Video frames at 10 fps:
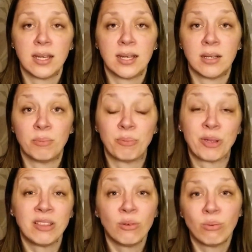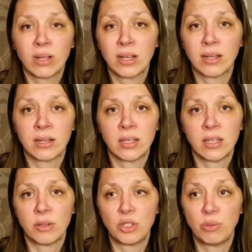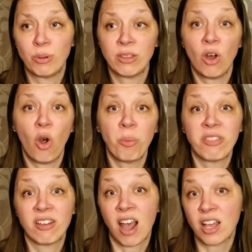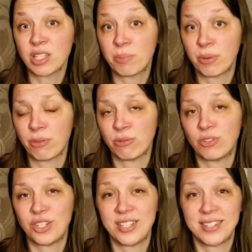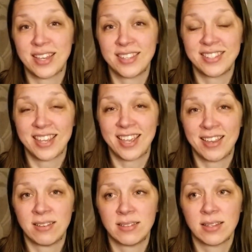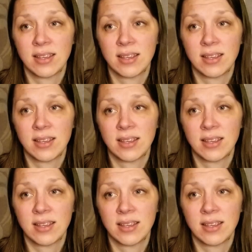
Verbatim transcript: um, bring the word, to bring the hope of the gospel through Jesus and